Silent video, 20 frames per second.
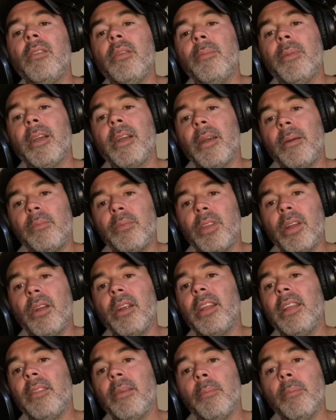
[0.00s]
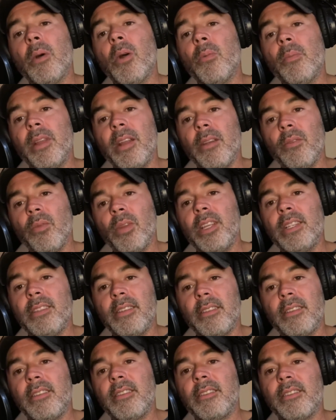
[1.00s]
become dirty the moment it
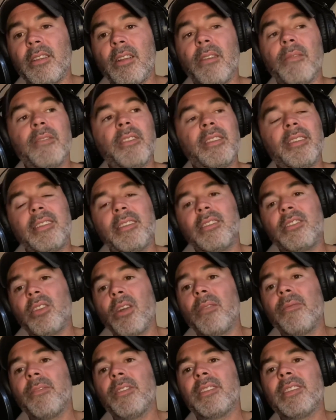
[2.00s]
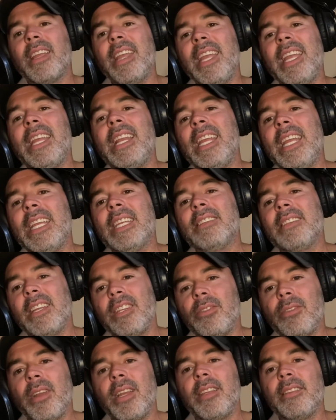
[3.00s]
reaches the surface. It is a
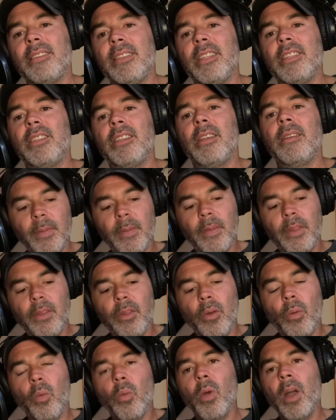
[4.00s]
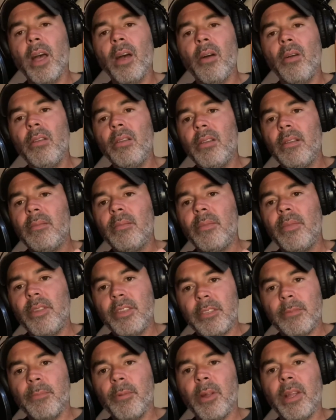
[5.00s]
transition. The
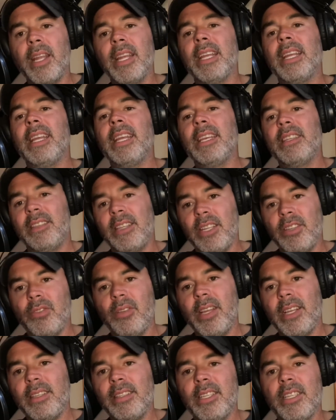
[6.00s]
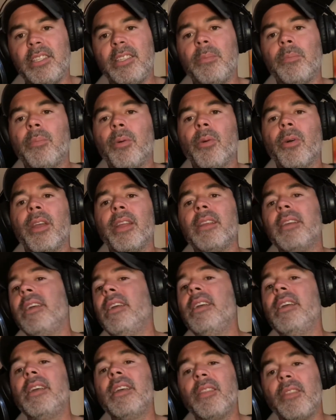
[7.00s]
spring is a transition point.
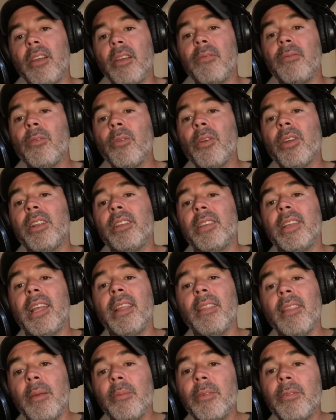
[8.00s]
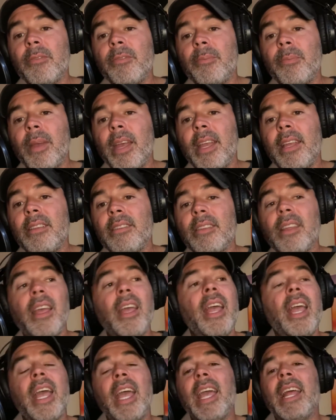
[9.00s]
Therefore, it is a liminal space,
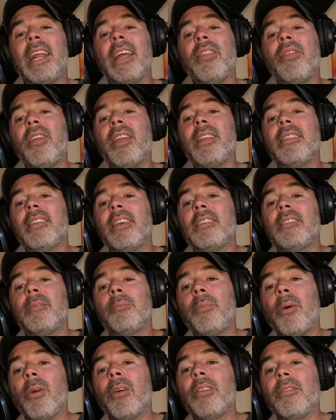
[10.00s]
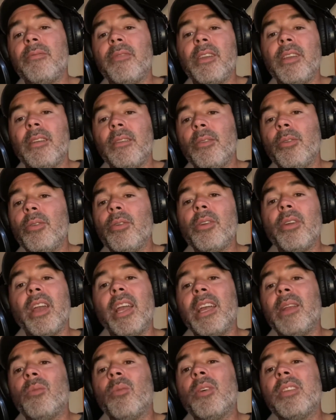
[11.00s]
and I think that's a part of the allure.
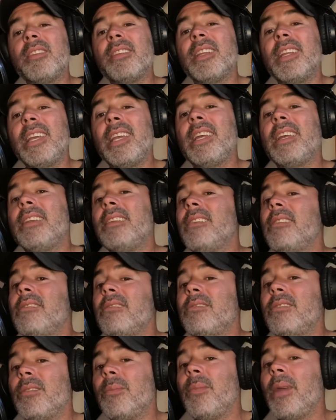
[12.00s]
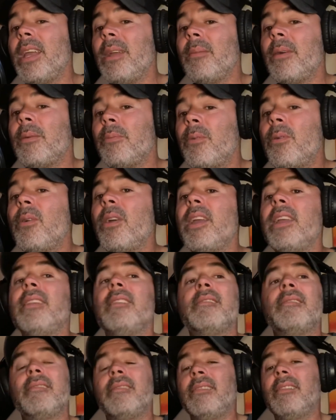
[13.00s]
And once again, to make my point,
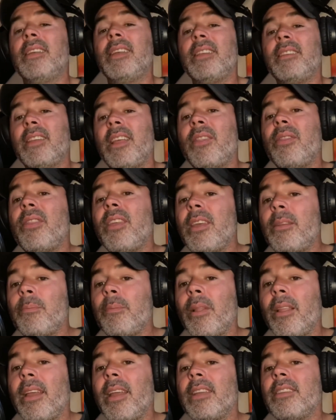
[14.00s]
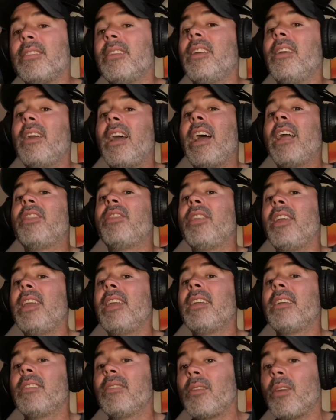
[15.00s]
it's a thin place. I
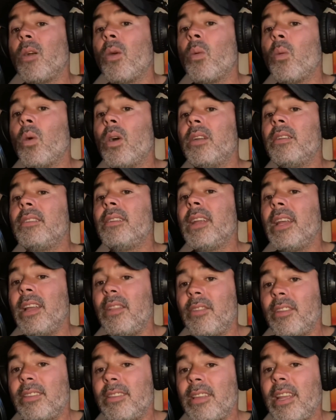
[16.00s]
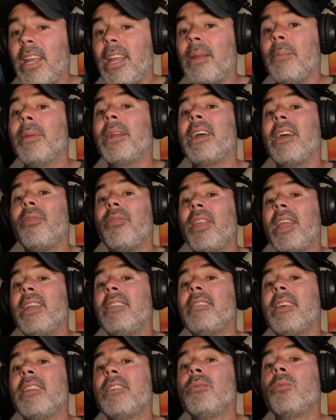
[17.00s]
think they're one and the same, and I think
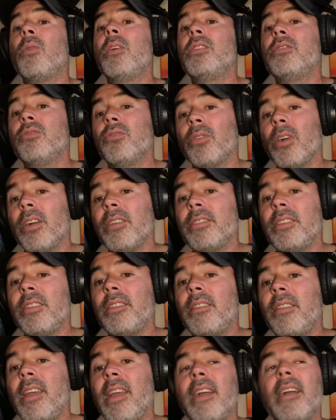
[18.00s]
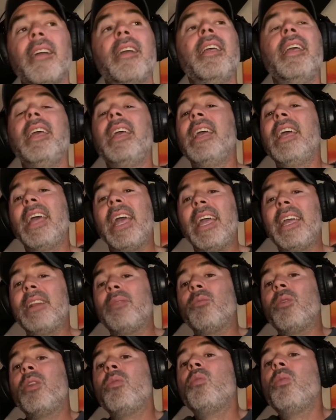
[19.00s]
that's what draws us there.
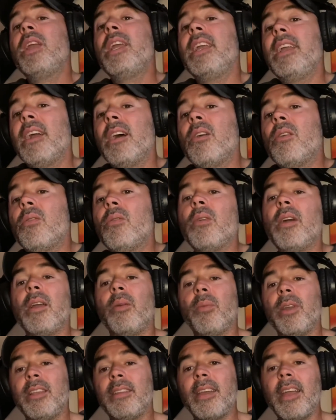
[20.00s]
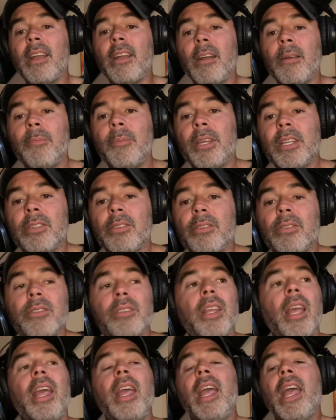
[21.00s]
And when we go and we take our pictures
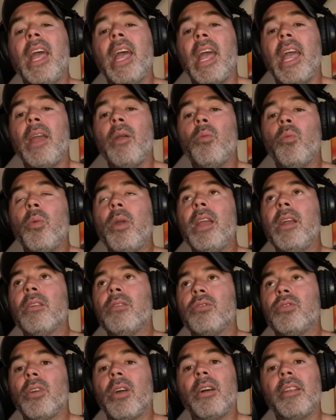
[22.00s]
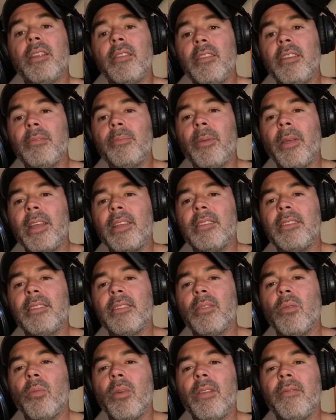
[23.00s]
and we are drawn to these places
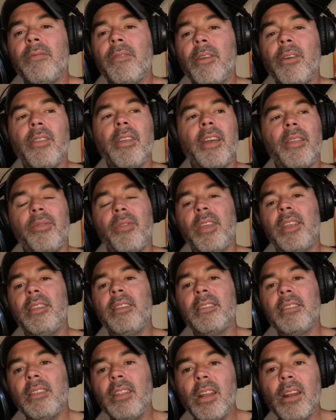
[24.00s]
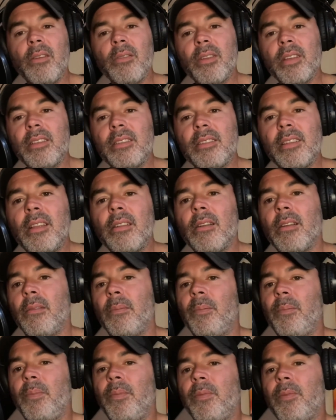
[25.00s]
and we feel that thinness, consider
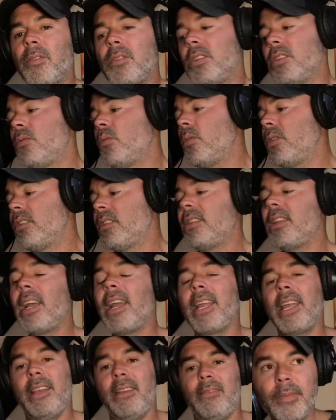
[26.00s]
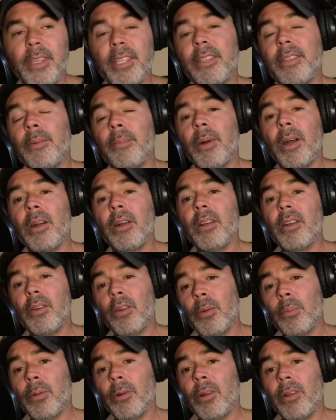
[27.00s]
for just 1 second that Samara
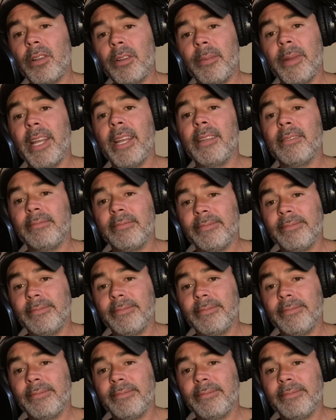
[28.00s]
or Brondman